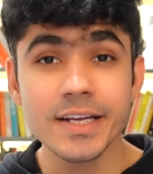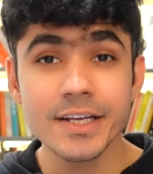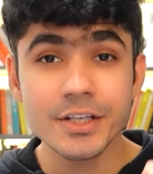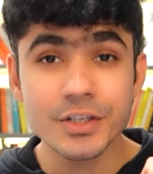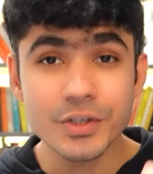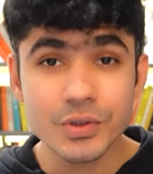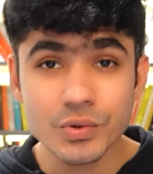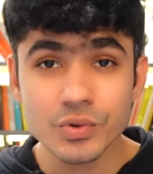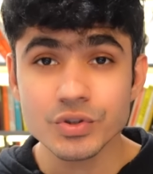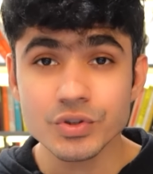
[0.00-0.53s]

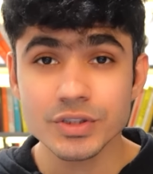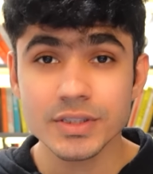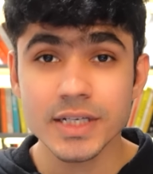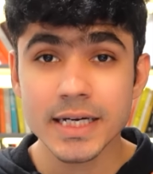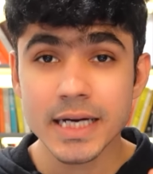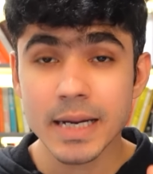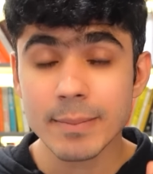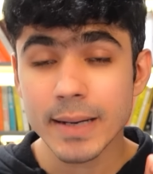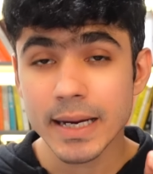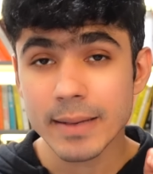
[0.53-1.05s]
used
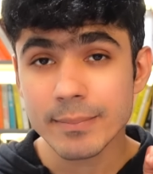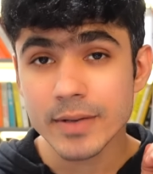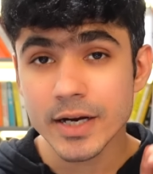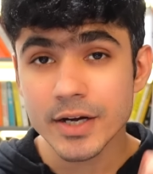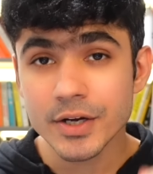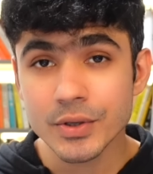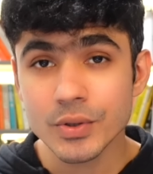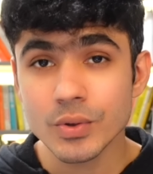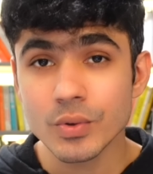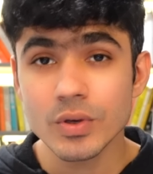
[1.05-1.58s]
data
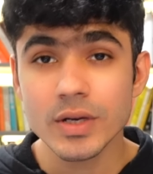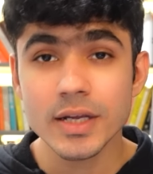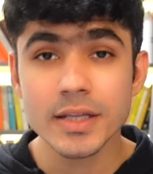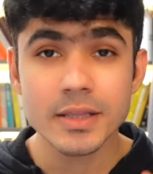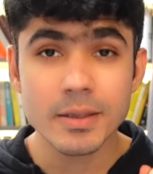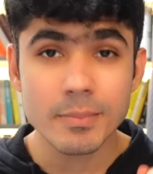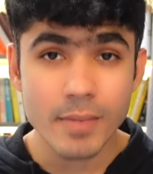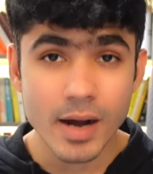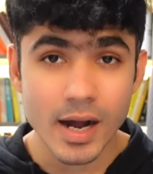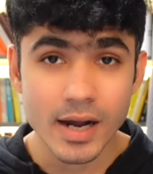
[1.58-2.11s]
pipeline tool in the
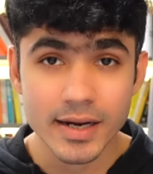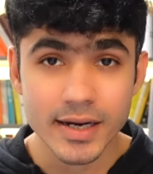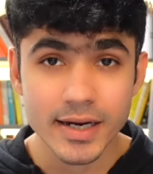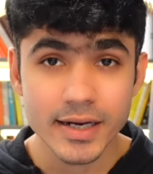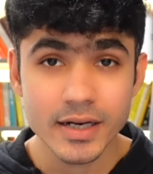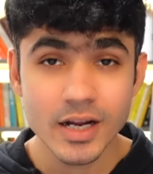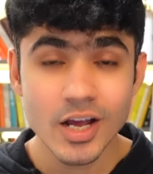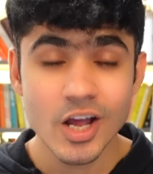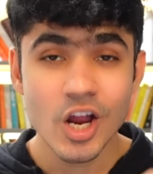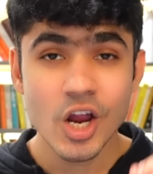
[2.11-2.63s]

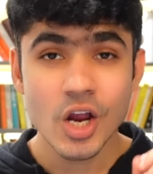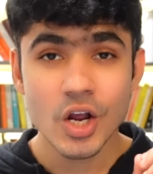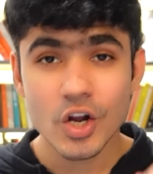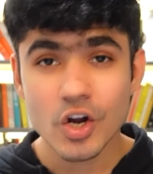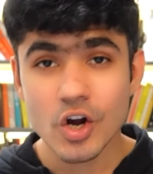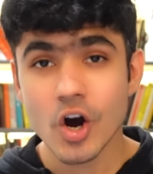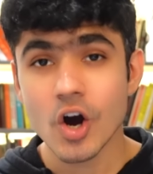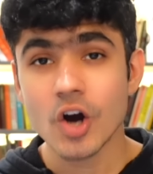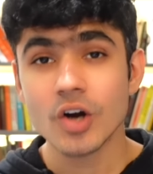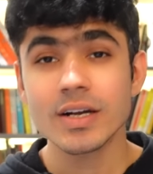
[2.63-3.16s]
market
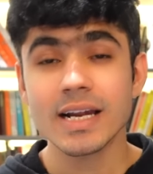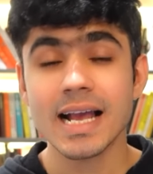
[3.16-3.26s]
called